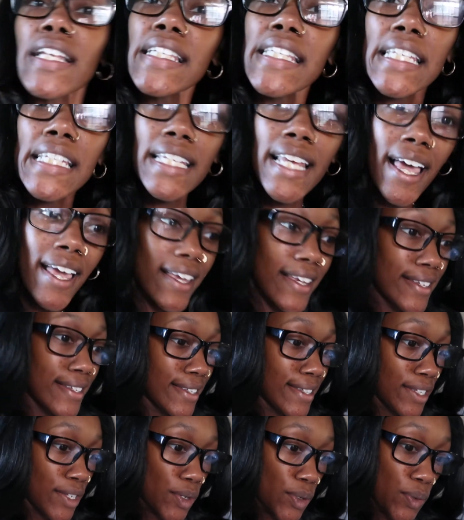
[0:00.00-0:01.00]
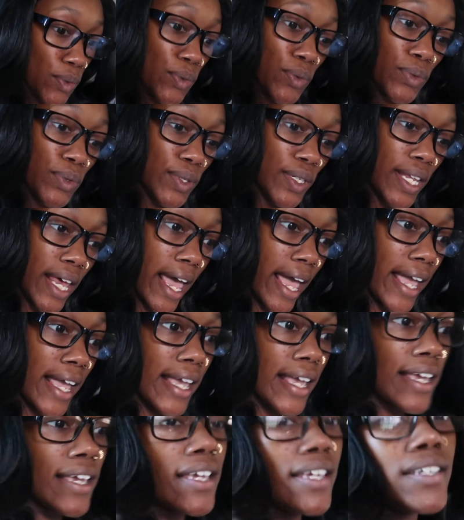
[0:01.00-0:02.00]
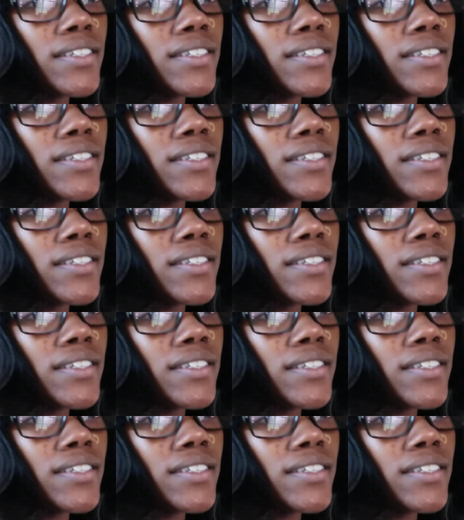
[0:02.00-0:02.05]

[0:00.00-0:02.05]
Today is Tuesday. It